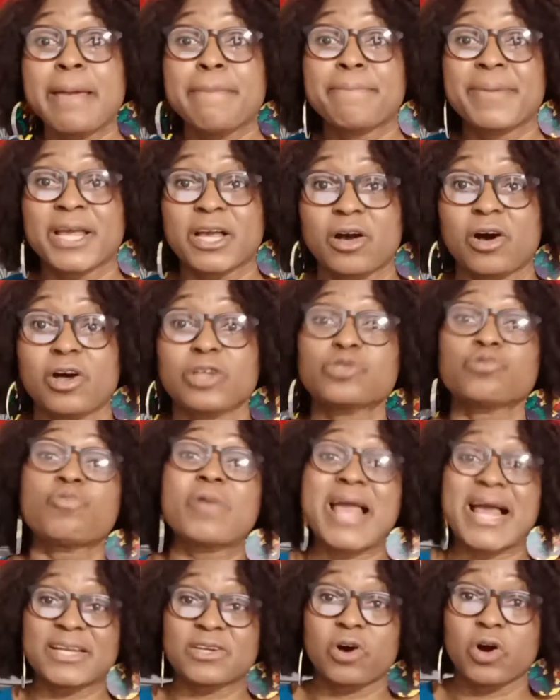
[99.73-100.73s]
because
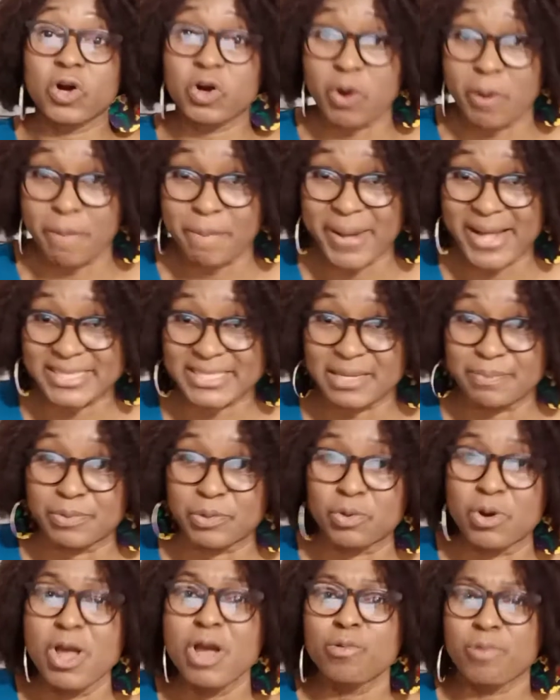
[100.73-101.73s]
we are not compatible.